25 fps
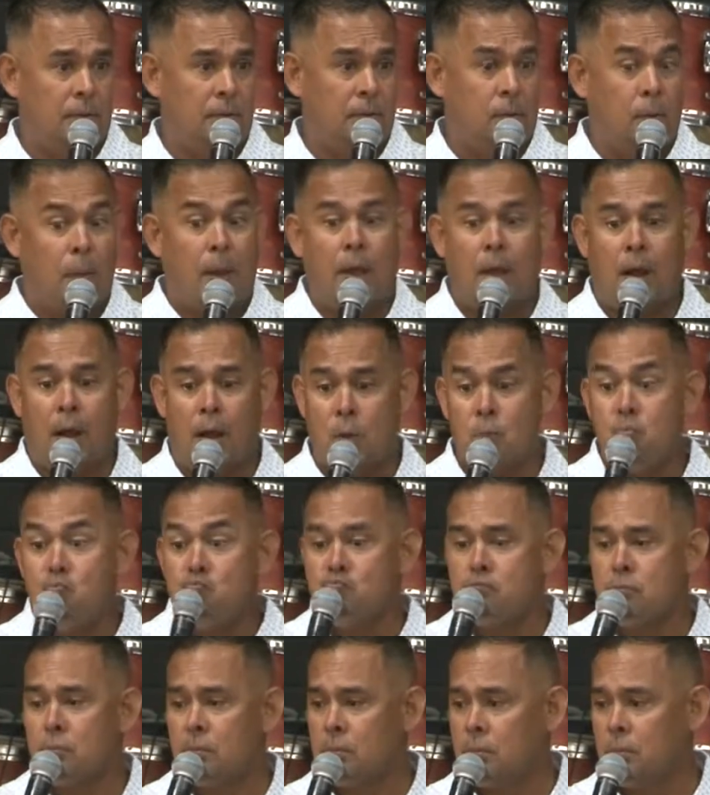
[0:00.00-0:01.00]
Where?
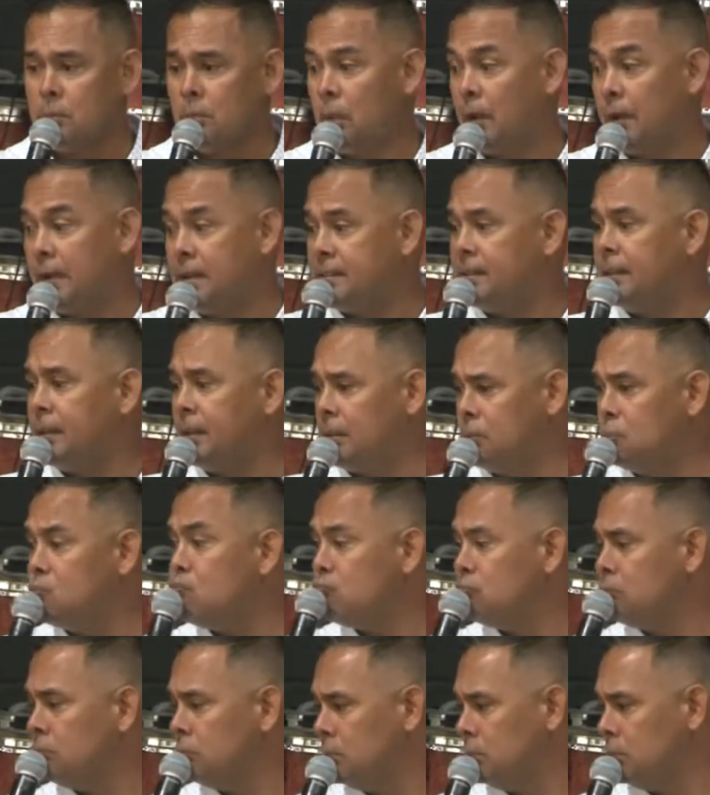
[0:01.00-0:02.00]
Where is it?
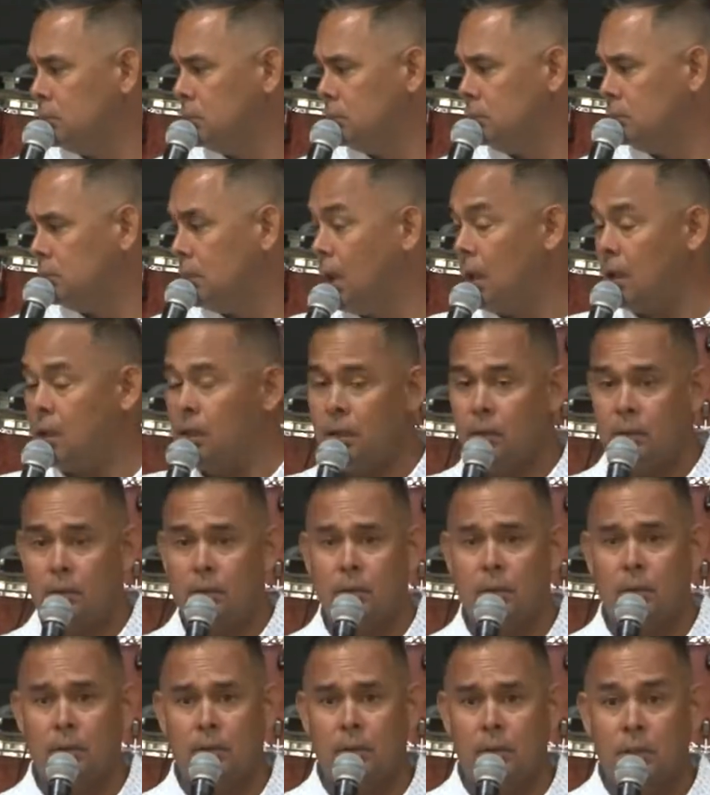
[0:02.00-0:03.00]
Huh?
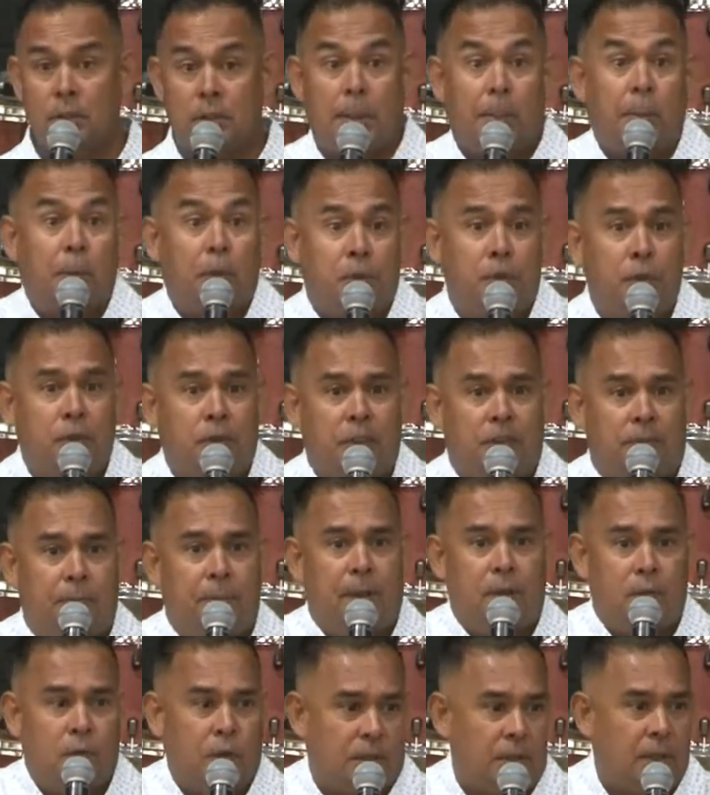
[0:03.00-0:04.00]
Suppose you give
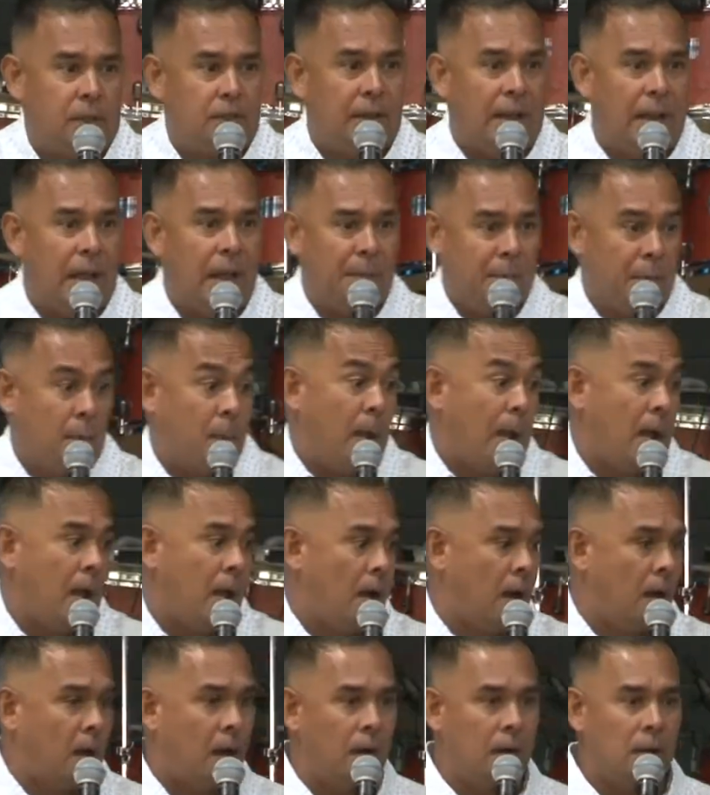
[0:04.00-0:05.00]
me. You say you have, but
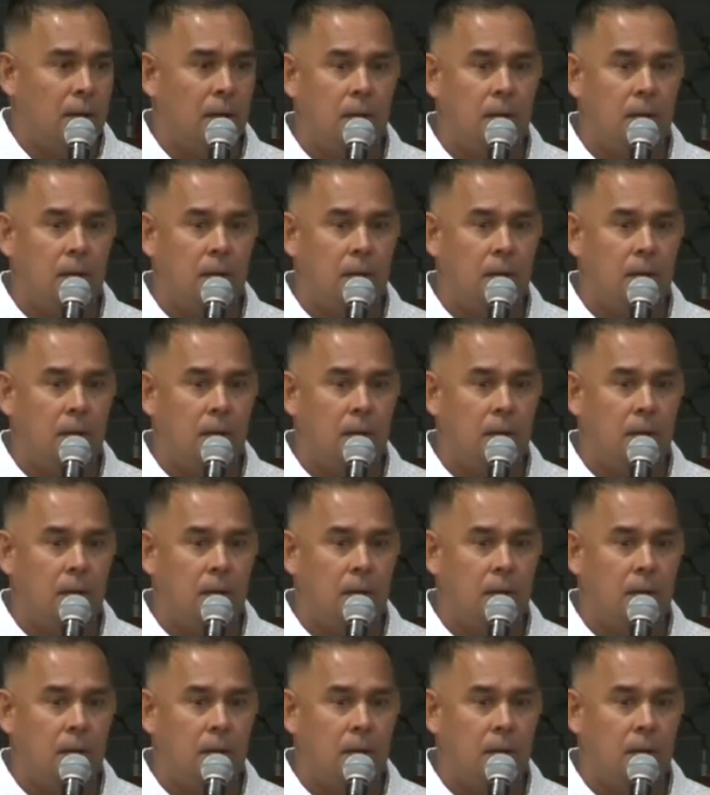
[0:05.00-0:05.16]
where?